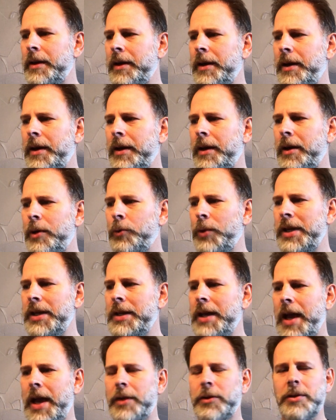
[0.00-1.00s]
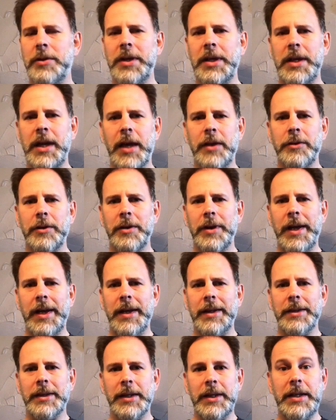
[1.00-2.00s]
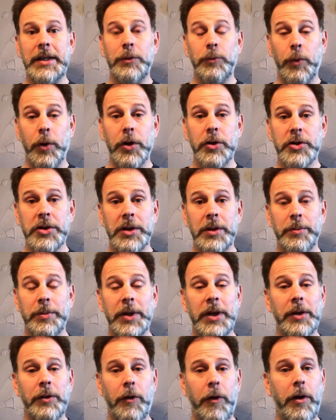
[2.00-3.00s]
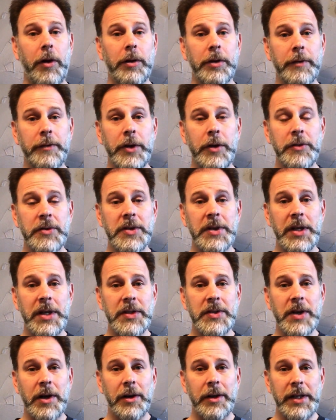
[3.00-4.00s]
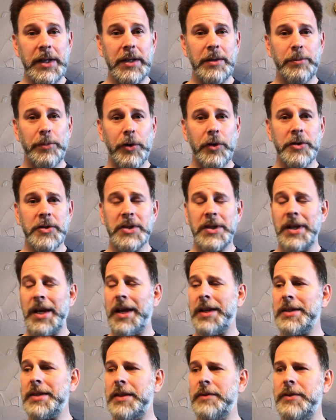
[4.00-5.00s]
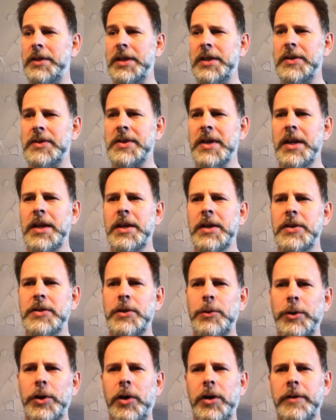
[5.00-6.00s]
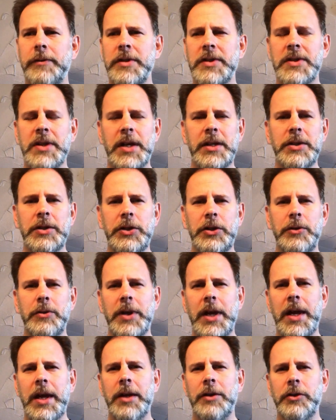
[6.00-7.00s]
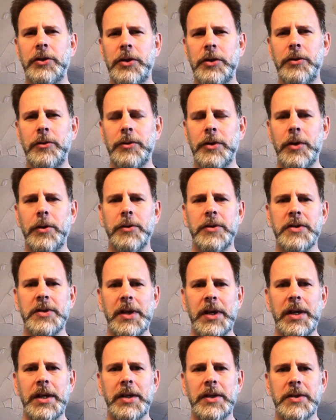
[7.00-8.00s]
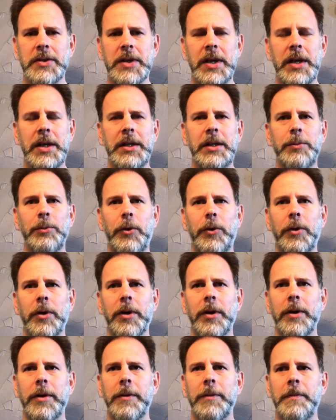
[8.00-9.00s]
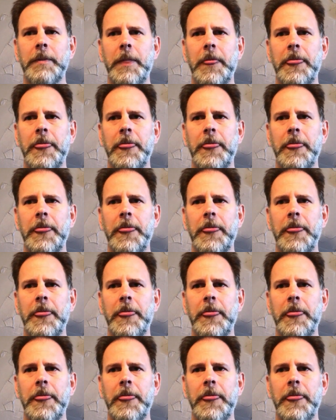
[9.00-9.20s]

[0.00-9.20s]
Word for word: Uh, we gather together and lead worship, and all of those things are in person activities. So, when all of a sudden you can't do those things anymore,